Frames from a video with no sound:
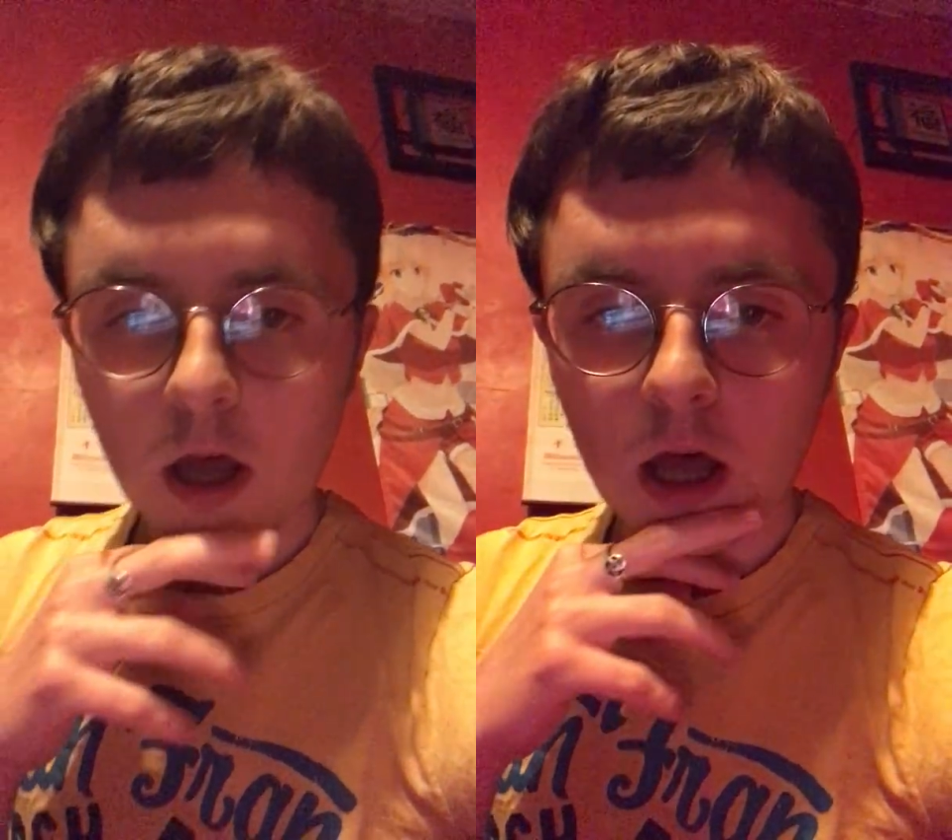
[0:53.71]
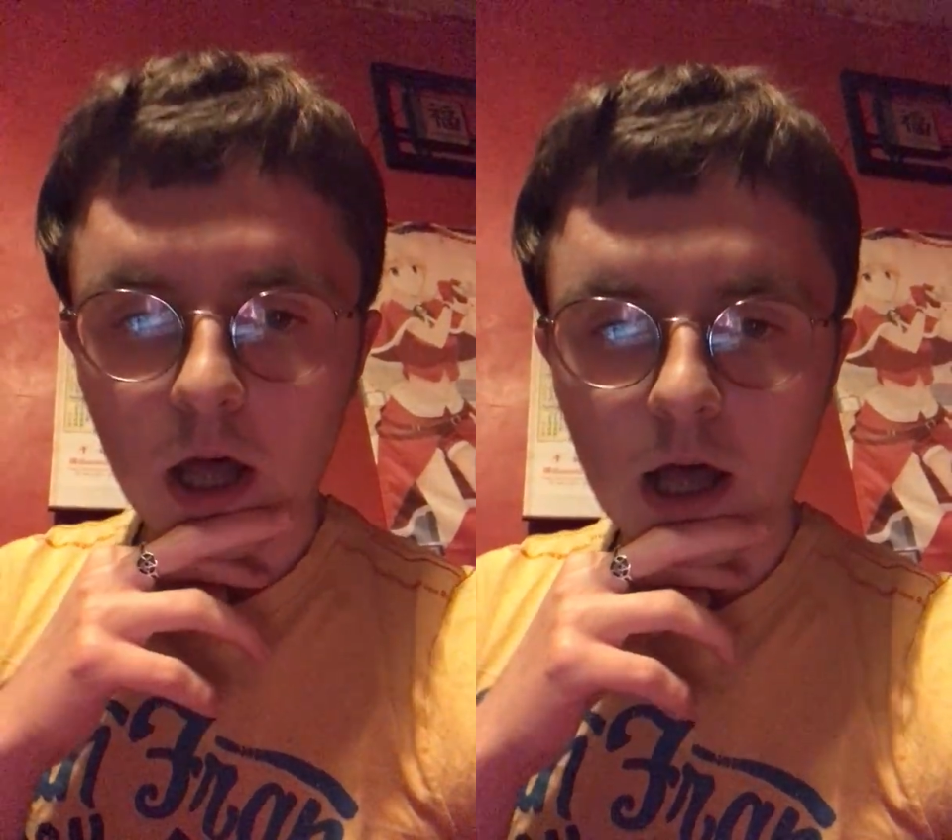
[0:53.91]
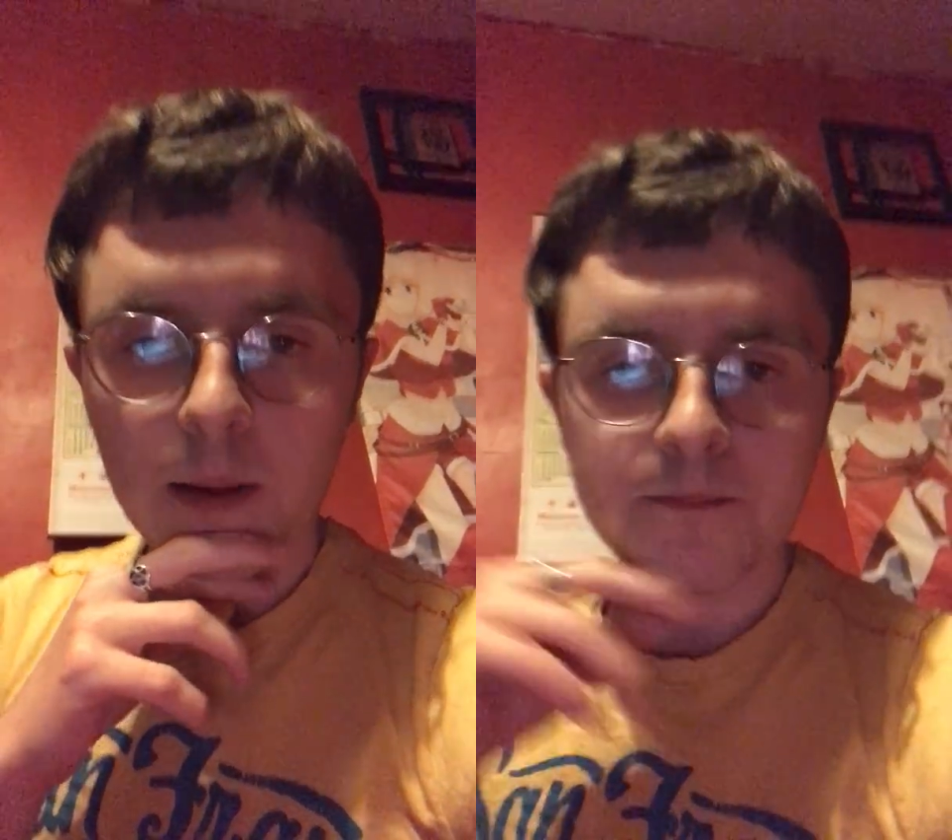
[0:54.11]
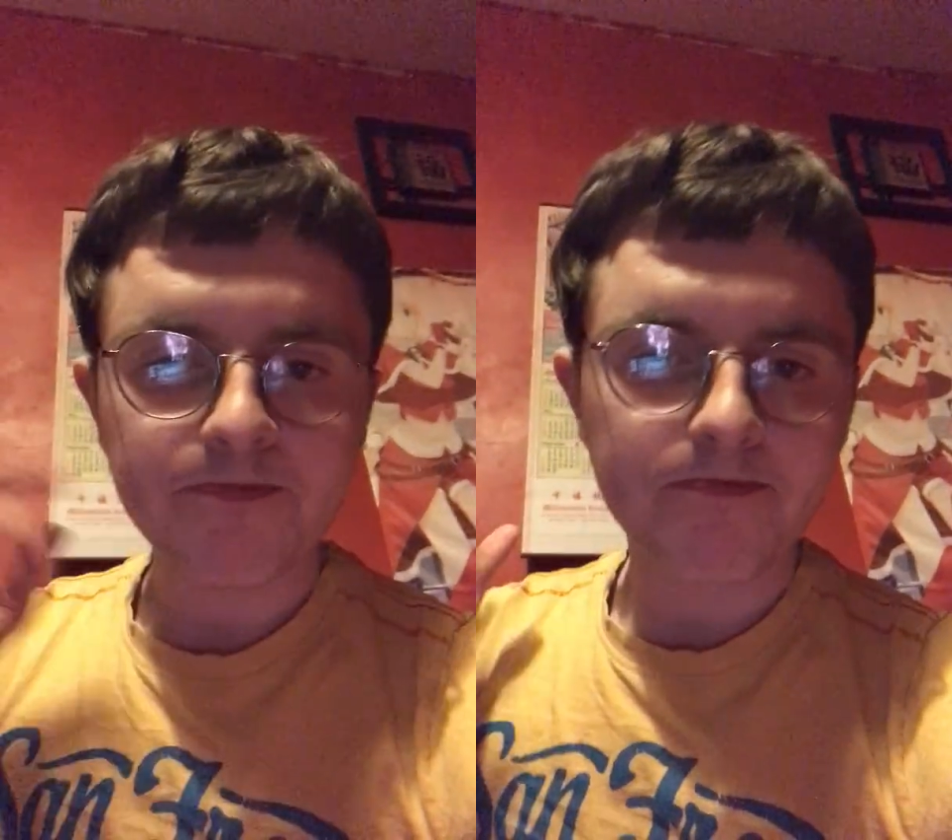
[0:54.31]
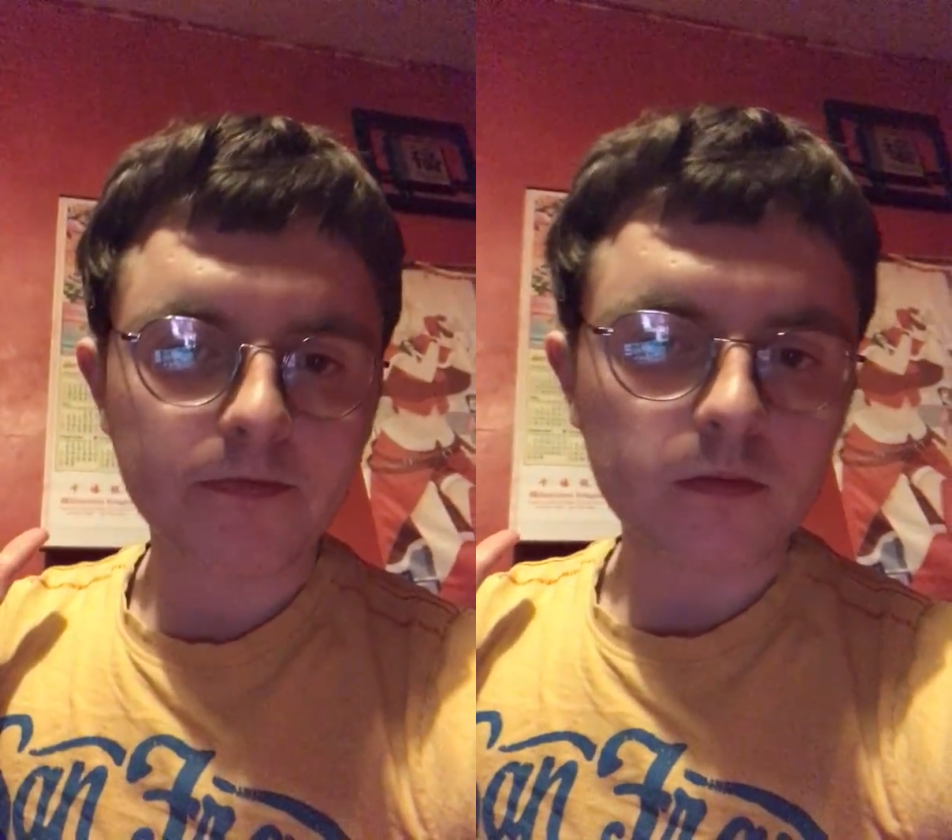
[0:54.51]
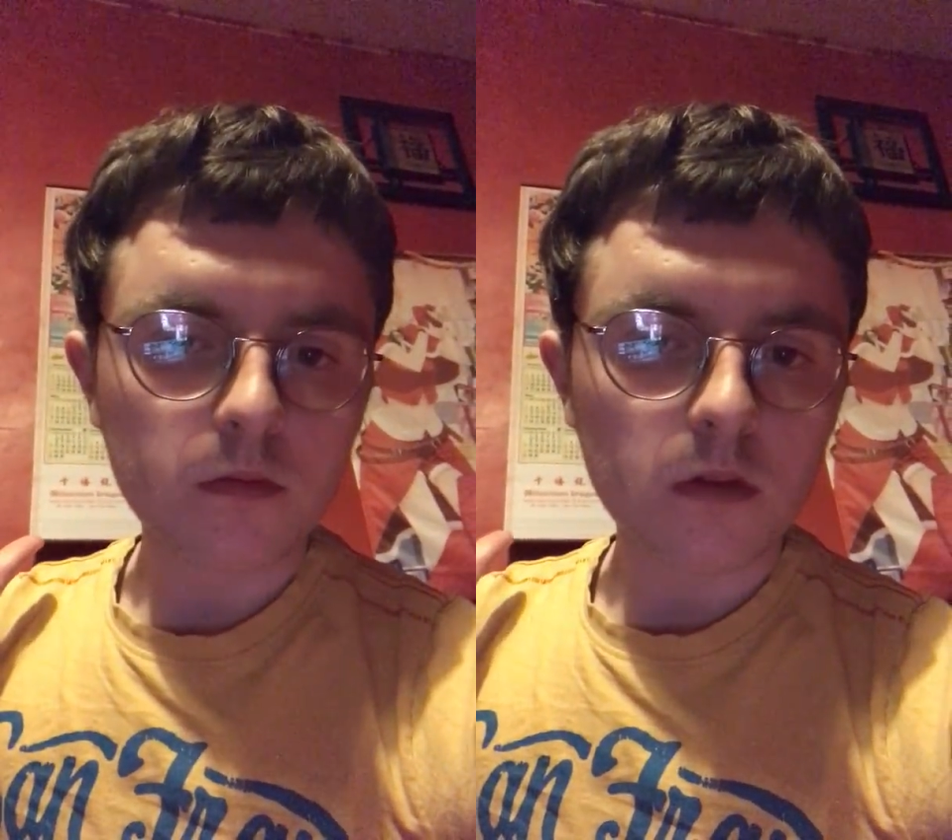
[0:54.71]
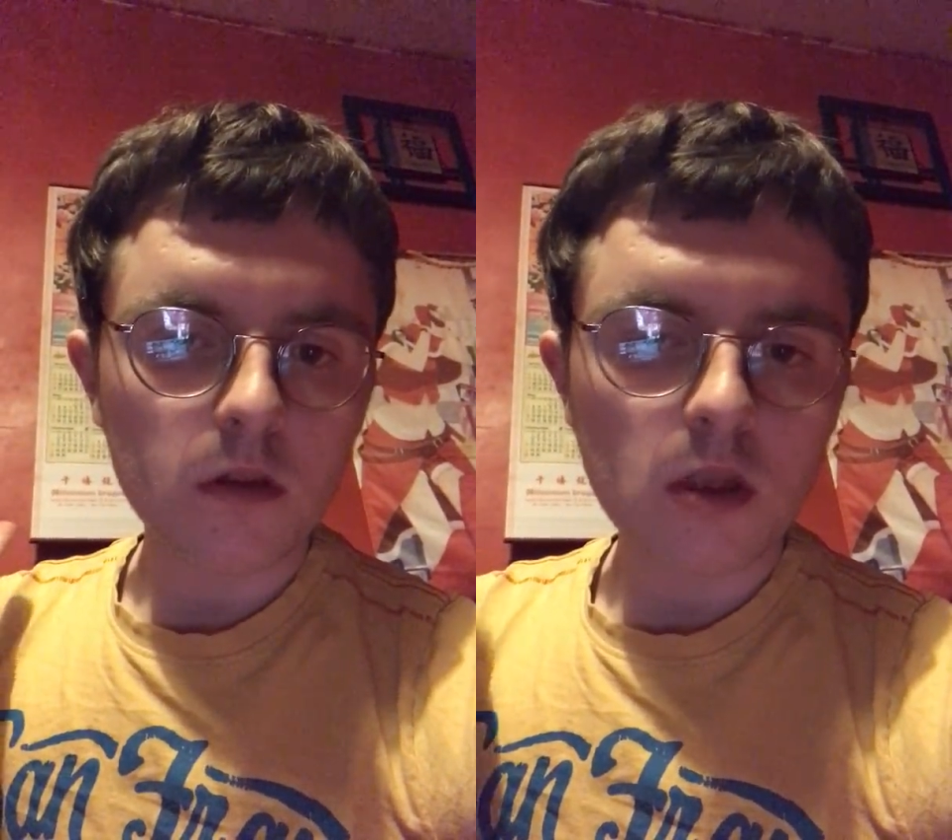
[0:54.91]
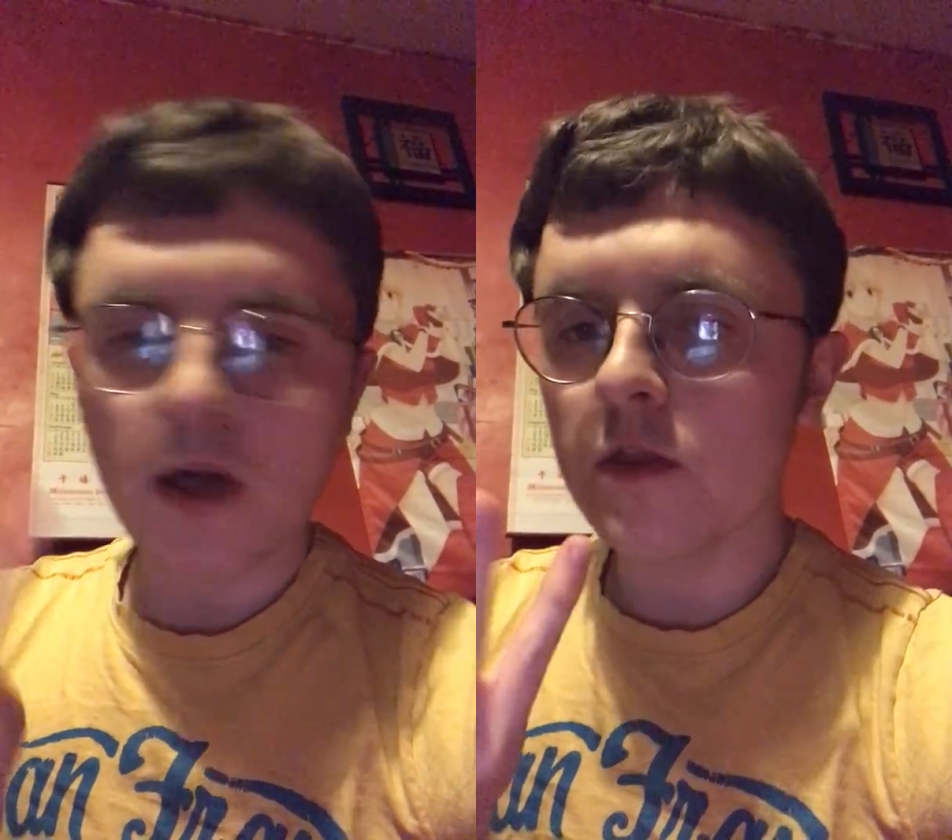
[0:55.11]
And
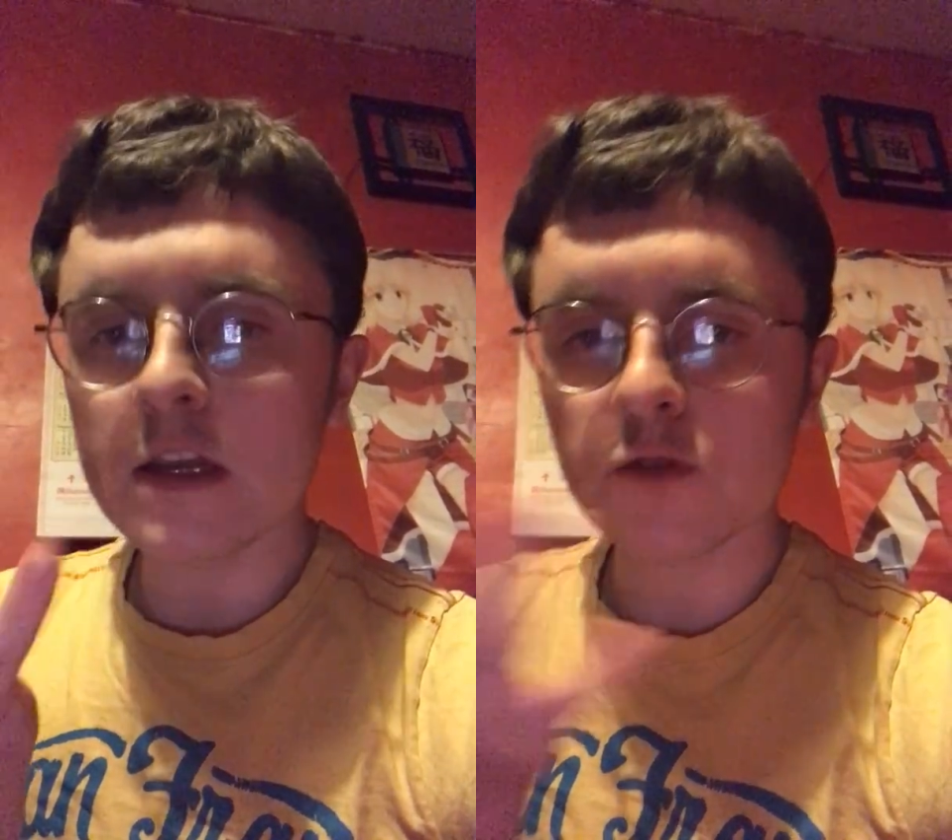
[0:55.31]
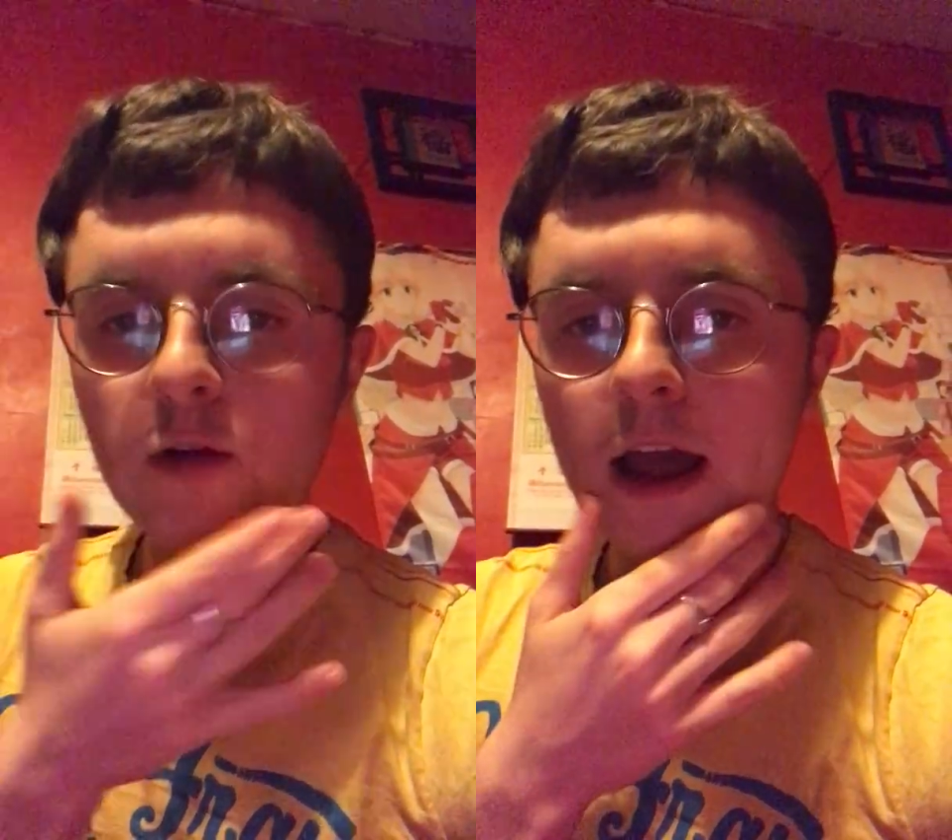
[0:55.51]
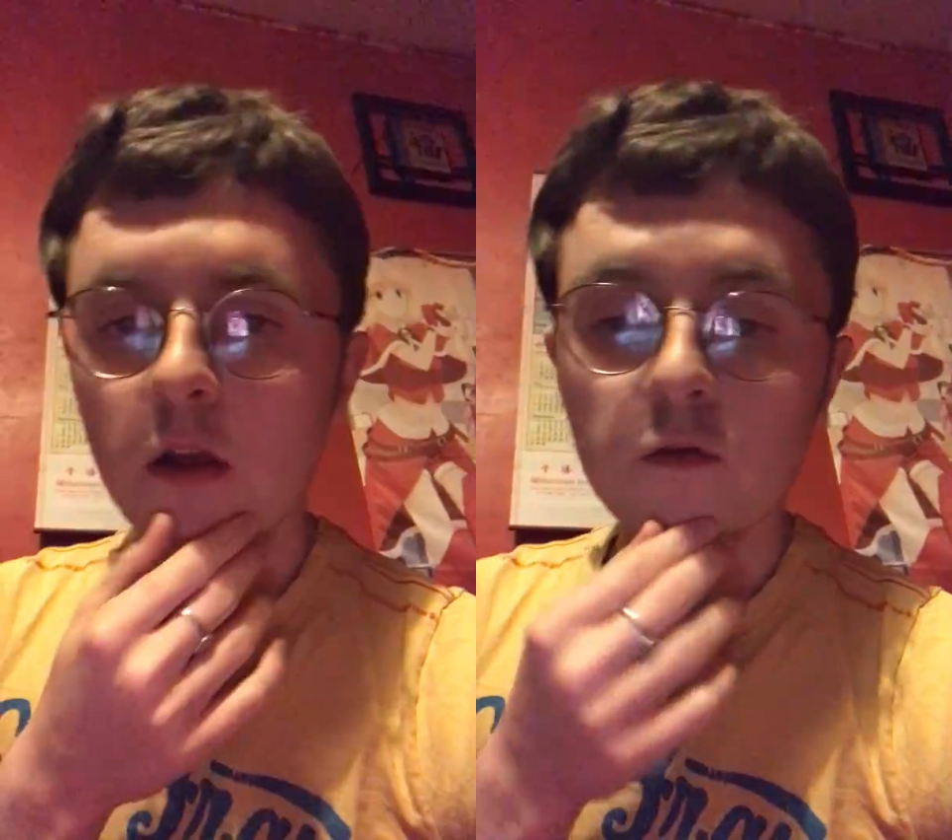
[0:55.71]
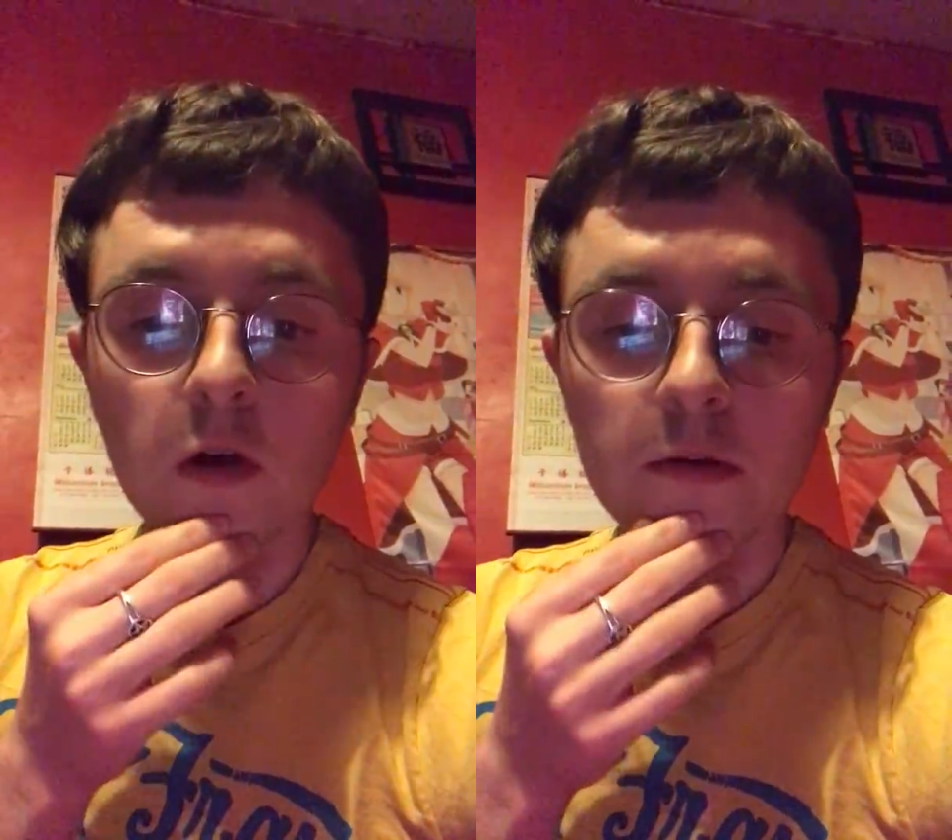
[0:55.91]
this round